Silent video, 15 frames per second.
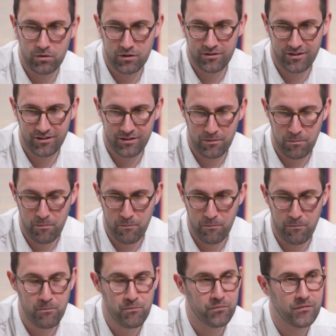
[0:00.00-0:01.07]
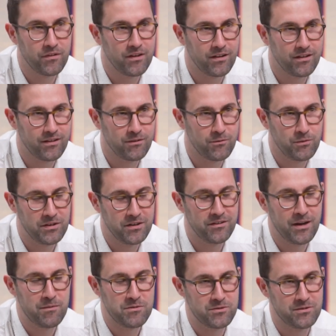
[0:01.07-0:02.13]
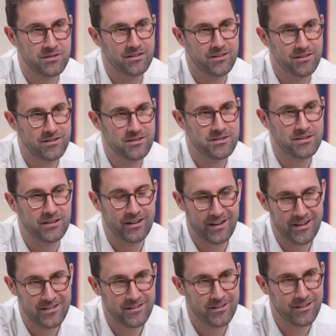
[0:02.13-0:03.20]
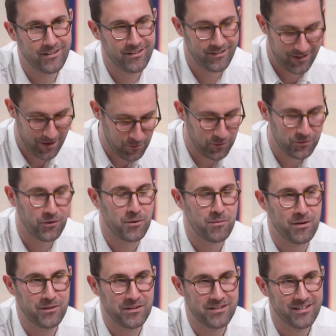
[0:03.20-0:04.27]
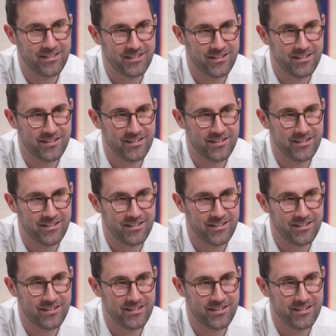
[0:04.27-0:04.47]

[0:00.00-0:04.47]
But when the time is right, I will talk about it.